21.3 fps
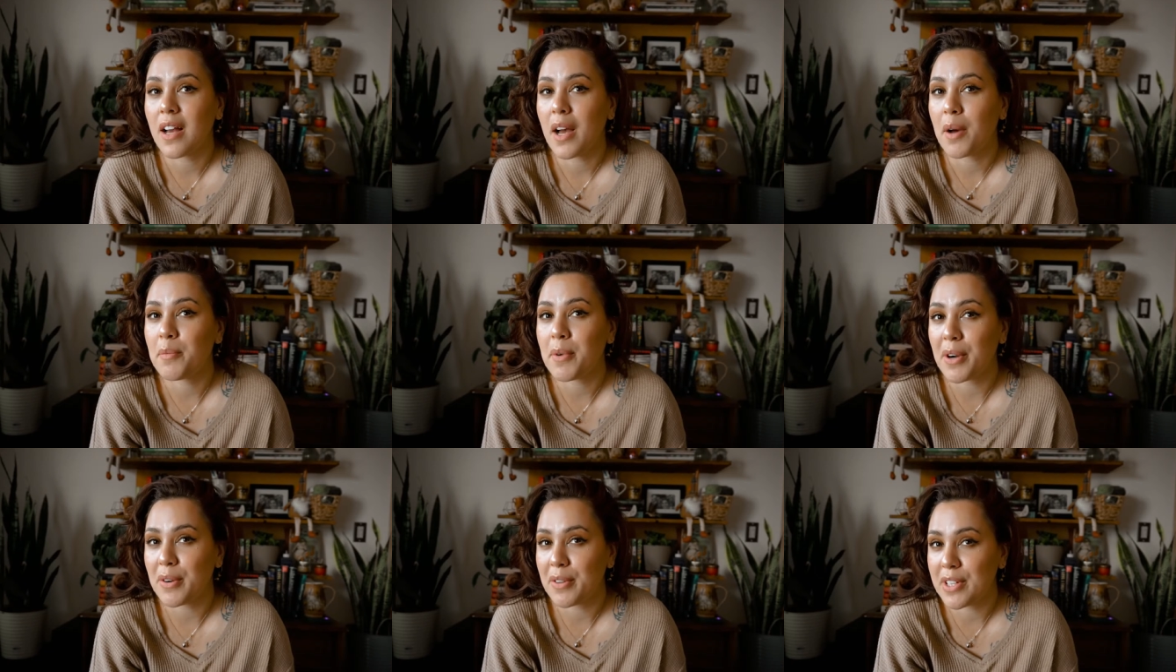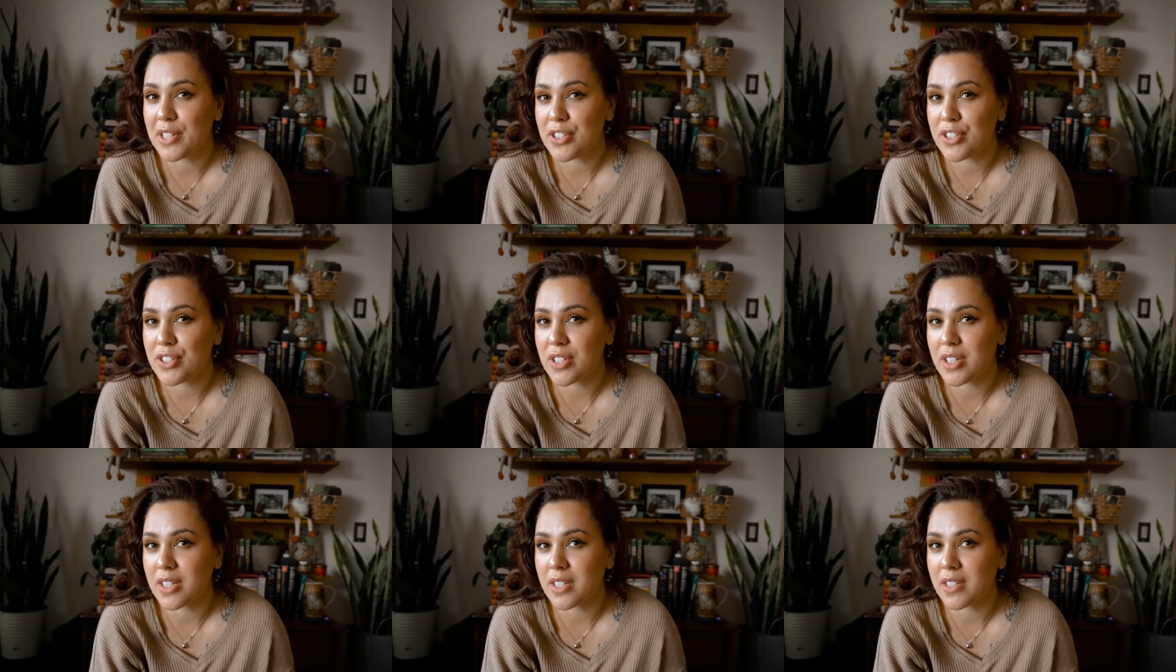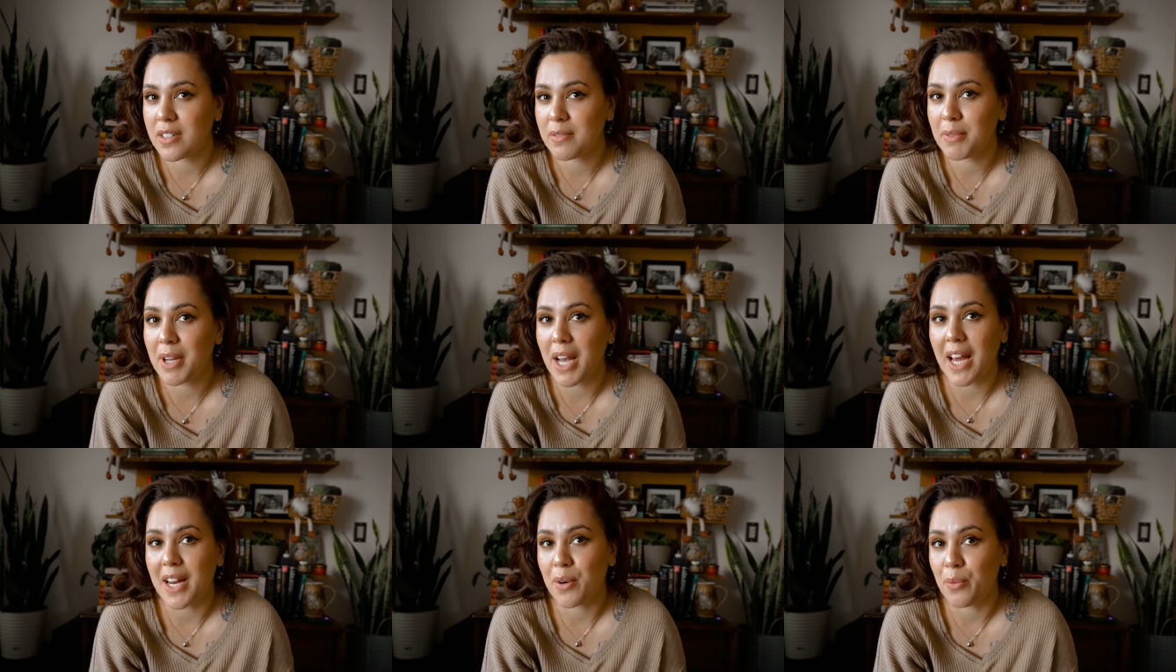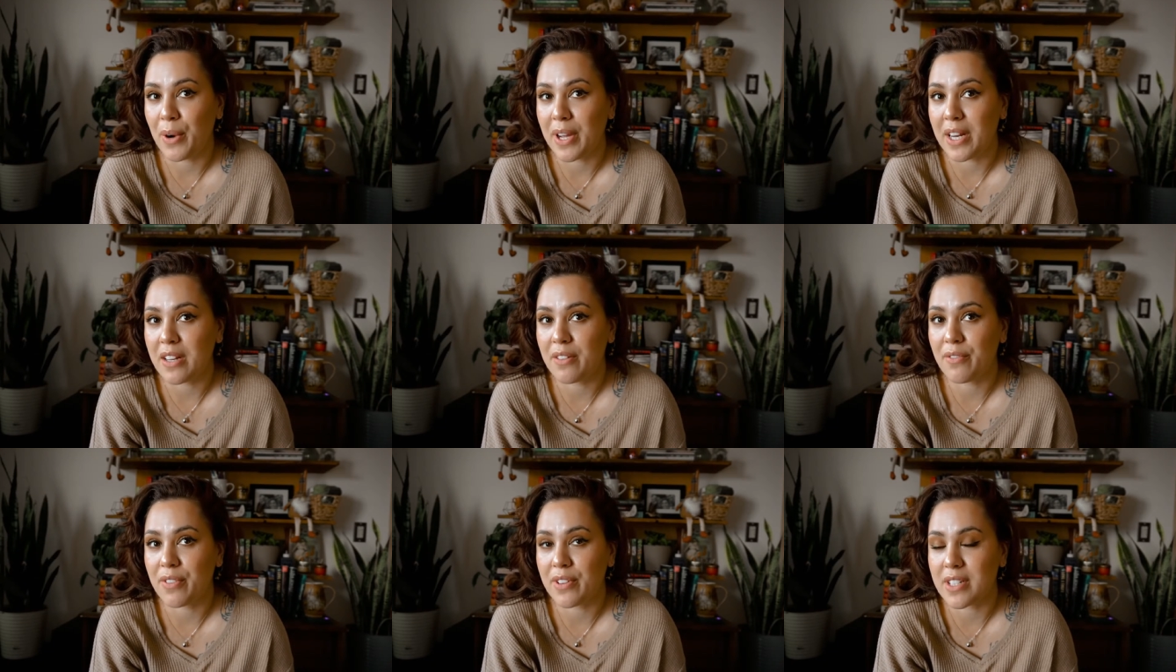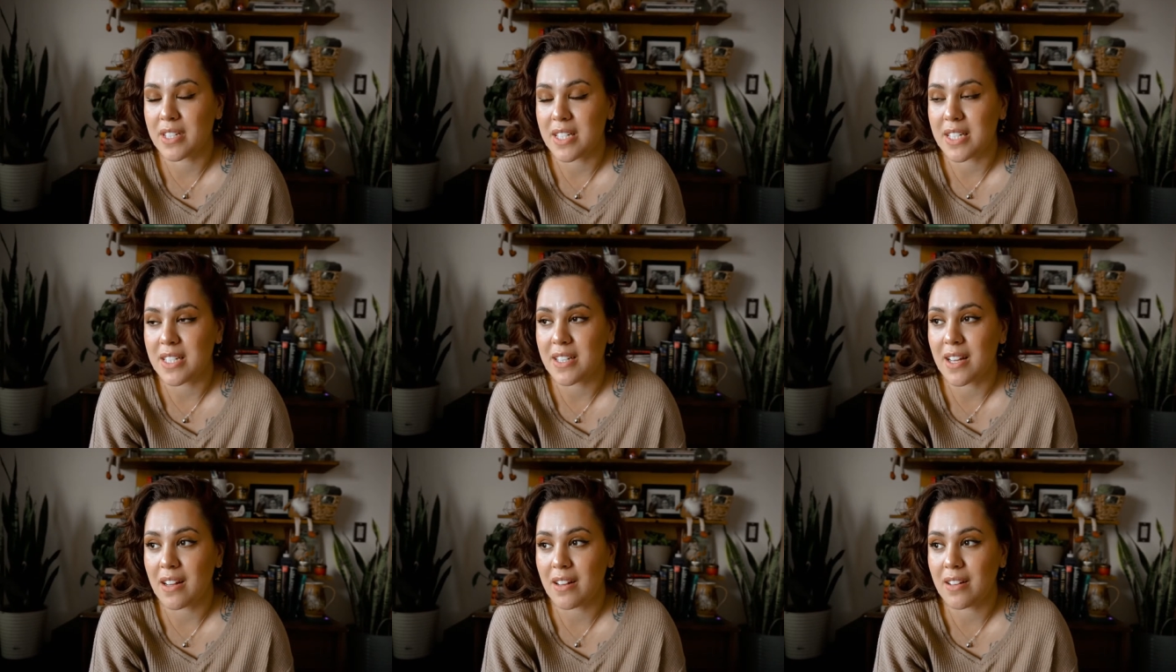I'm not really sure. I'm kind of waiting for the
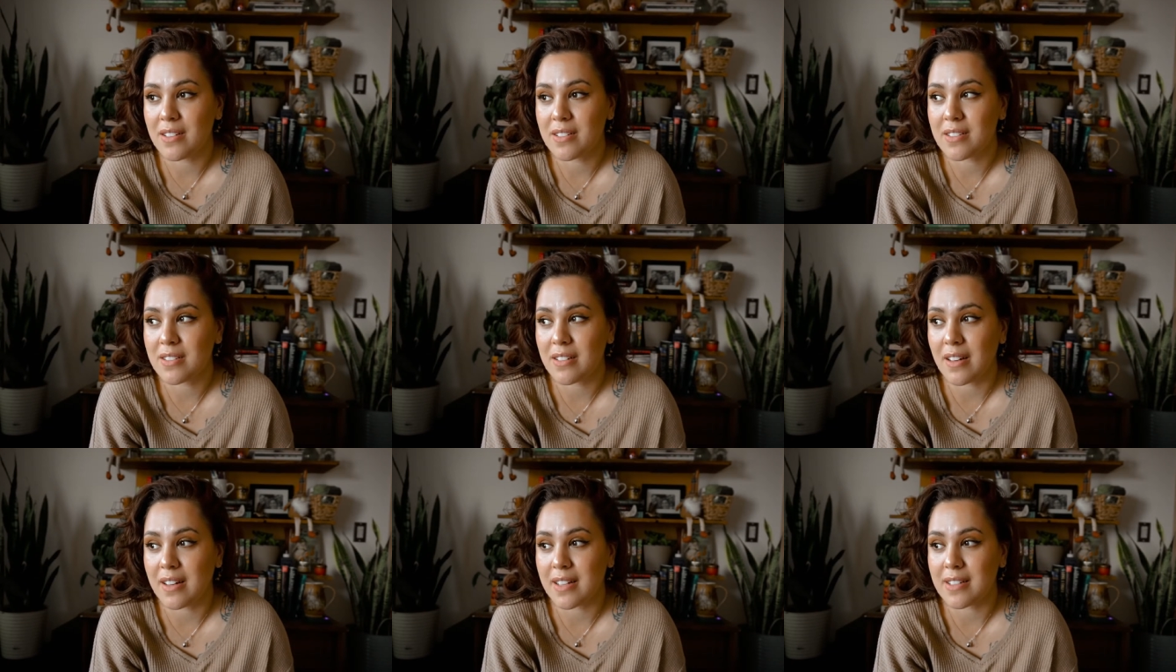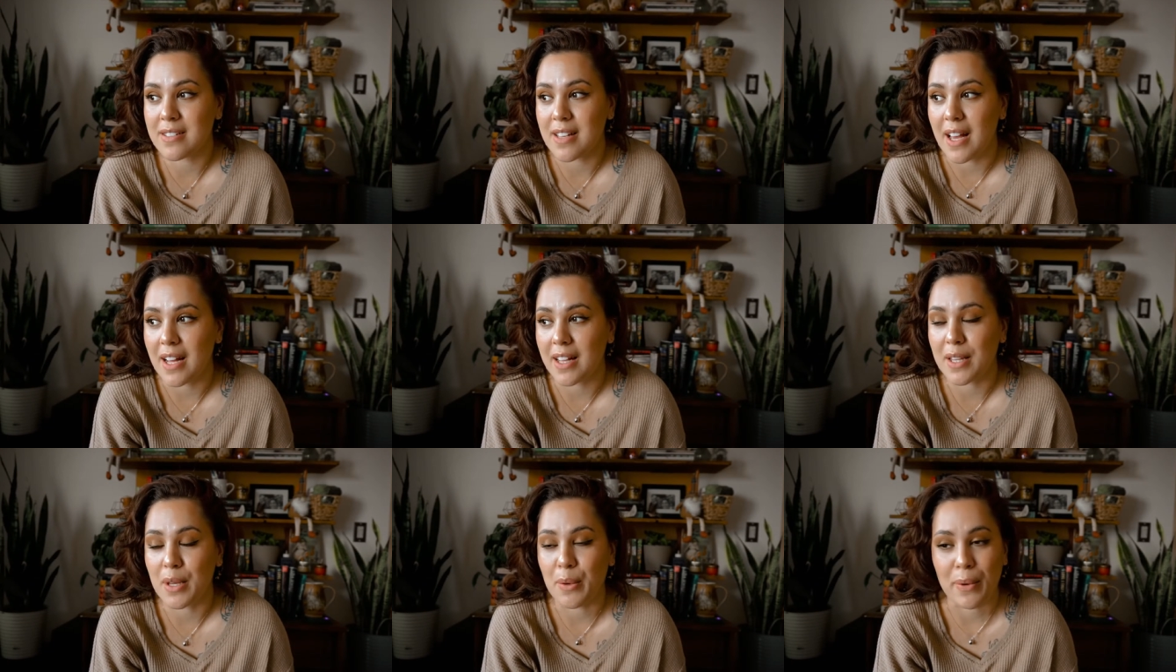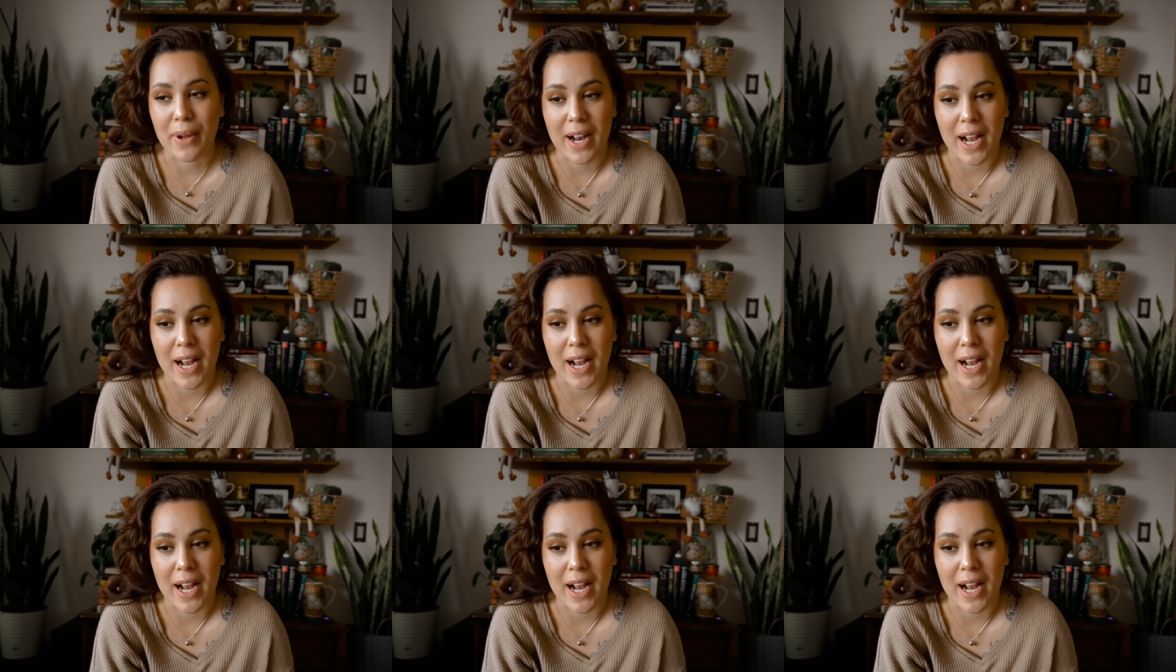details on exactly what